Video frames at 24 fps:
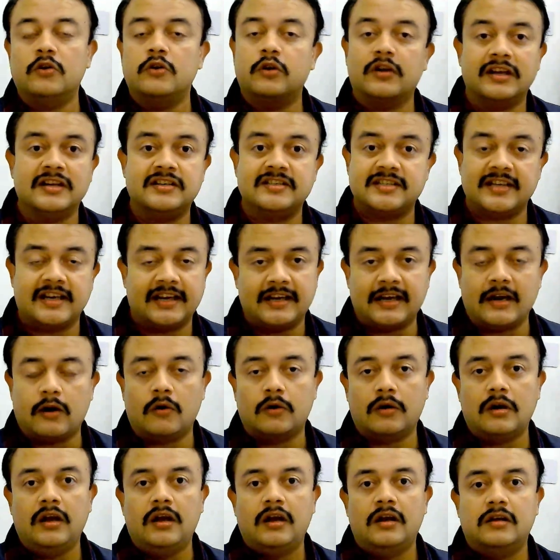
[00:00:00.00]
You can check it
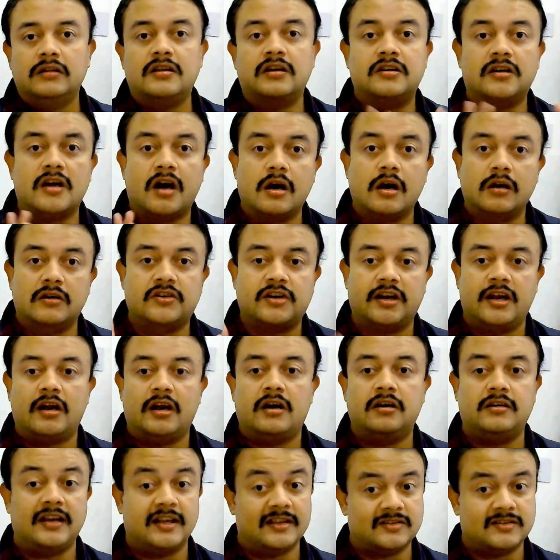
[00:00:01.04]
out, the dark
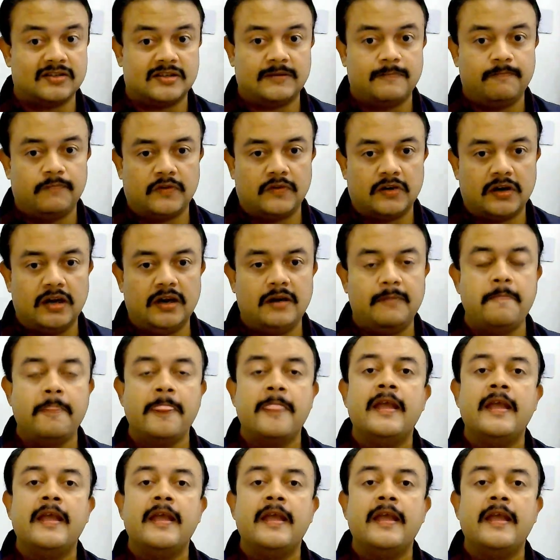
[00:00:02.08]
triad test. Right.